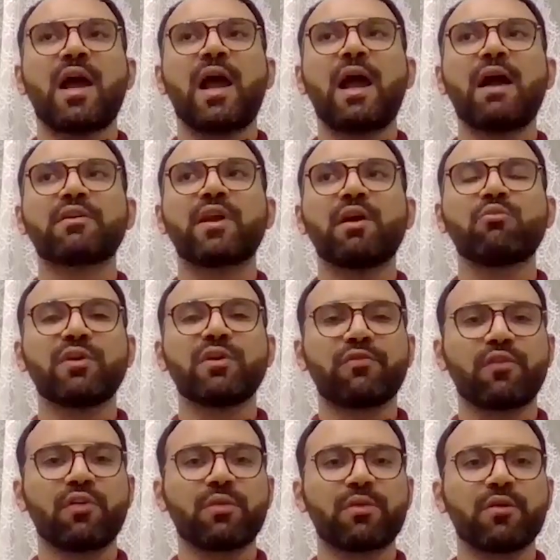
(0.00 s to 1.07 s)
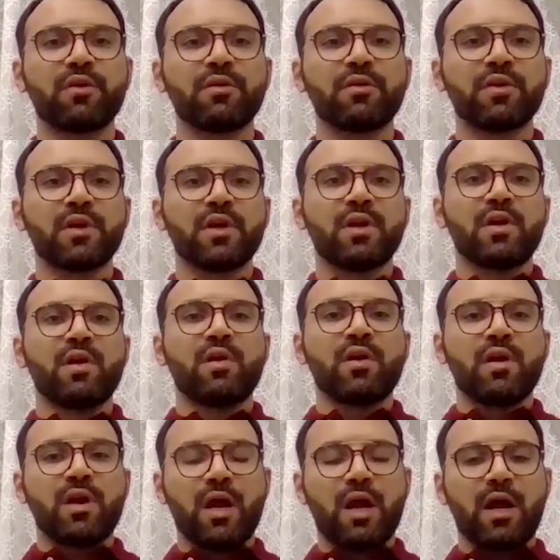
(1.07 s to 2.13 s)
how can we further
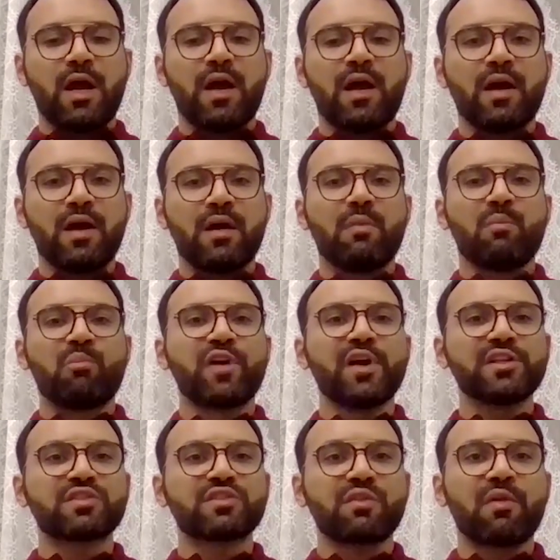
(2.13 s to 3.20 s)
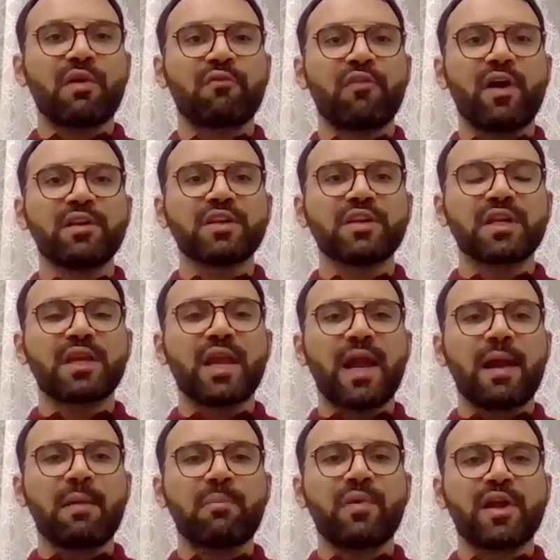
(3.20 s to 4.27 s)
bridge the funding
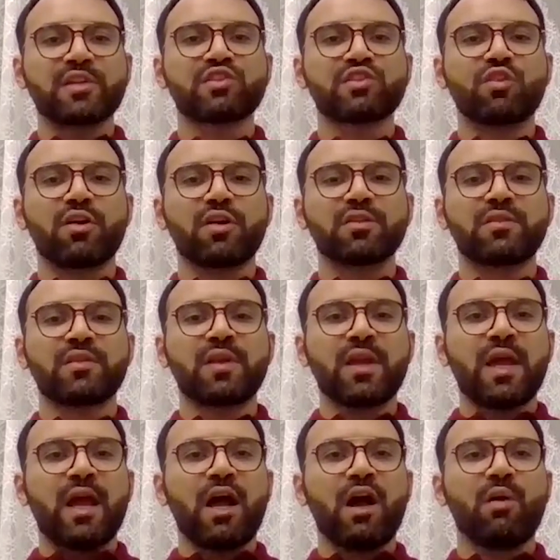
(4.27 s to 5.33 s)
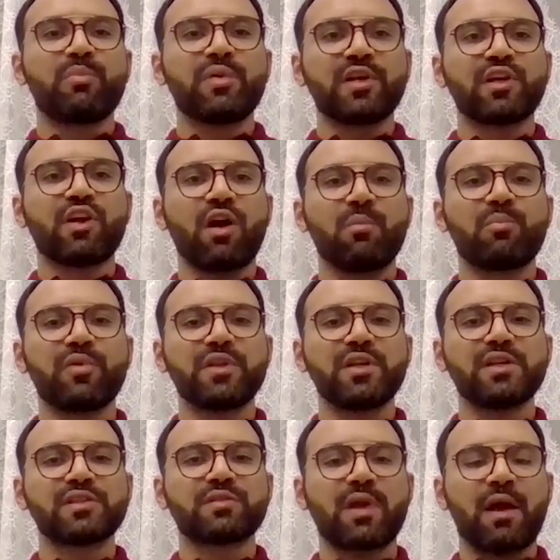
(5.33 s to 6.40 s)
gap and start helping
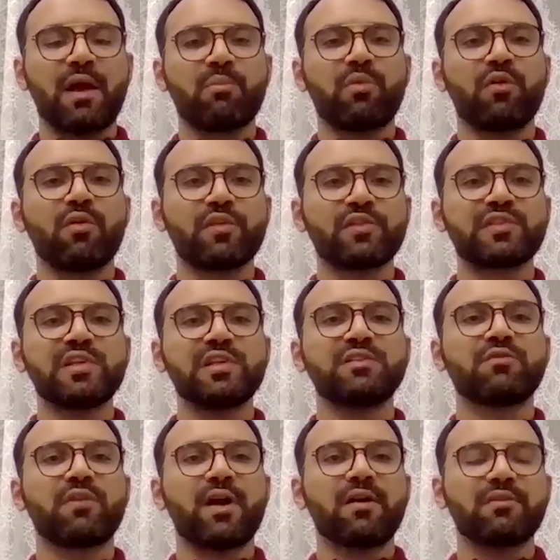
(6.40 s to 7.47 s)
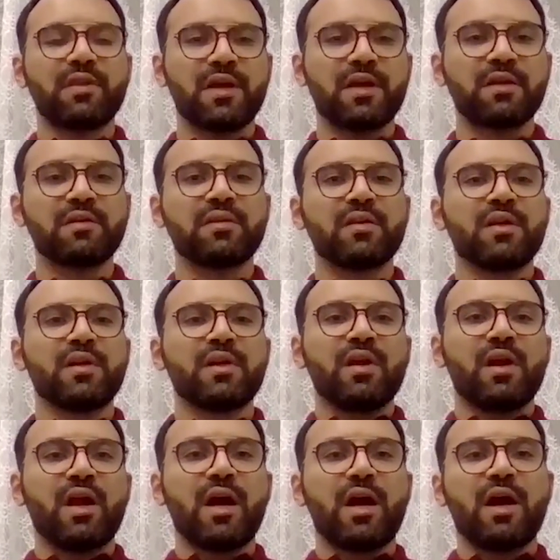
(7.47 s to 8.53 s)
companies at both the seed round and
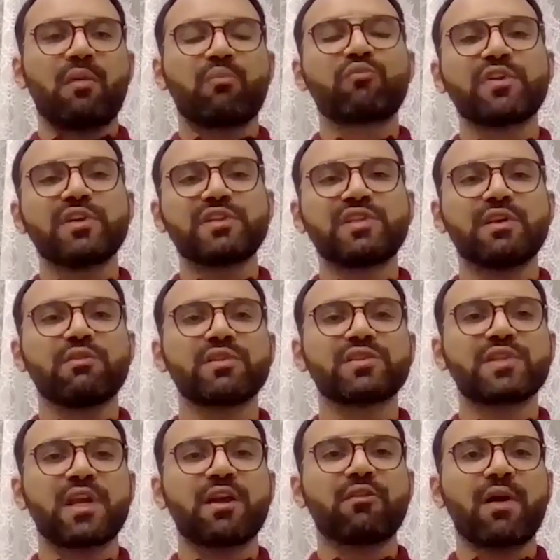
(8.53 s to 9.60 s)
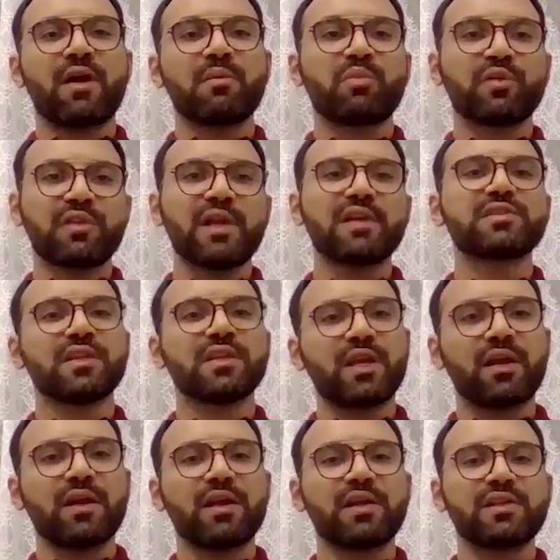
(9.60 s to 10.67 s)
pre-Series A round, potentially
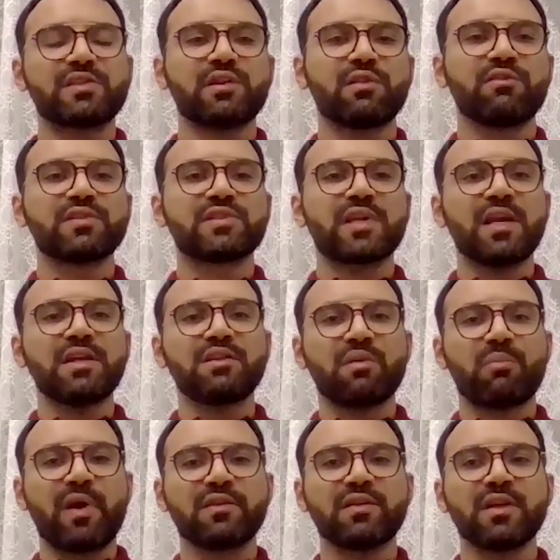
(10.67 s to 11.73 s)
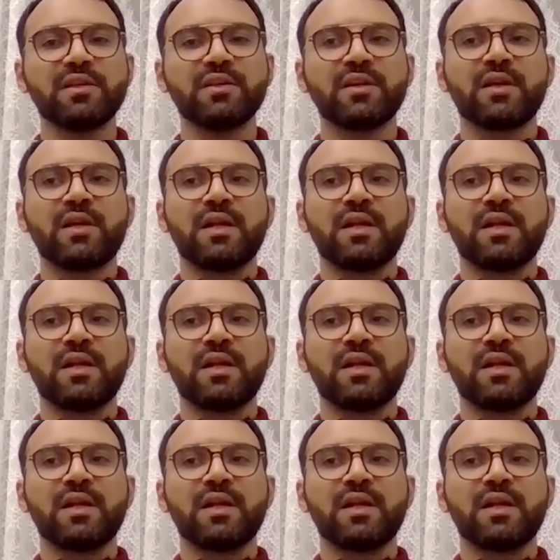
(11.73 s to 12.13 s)
a Series A, depending.